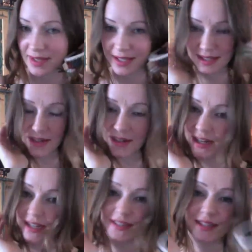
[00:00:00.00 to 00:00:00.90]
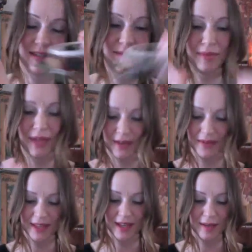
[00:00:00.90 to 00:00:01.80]
as earrings and playing
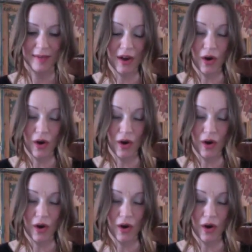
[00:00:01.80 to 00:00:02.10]
with them.